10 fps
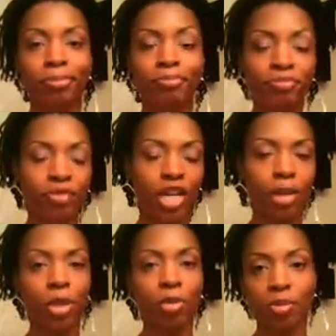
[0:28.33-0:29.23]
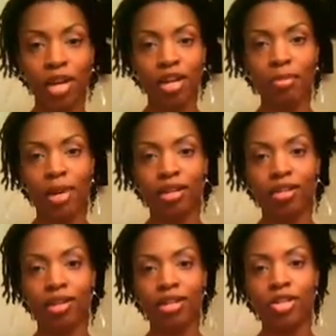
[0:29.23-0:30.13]
and now I'm going to put my hair
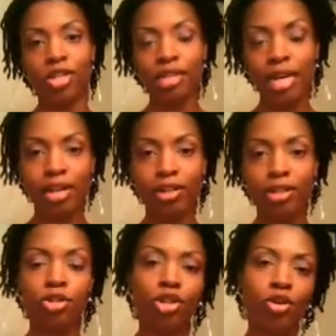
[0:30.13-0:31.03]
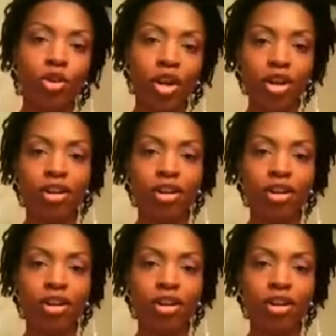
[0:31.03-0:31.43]
back in that style and show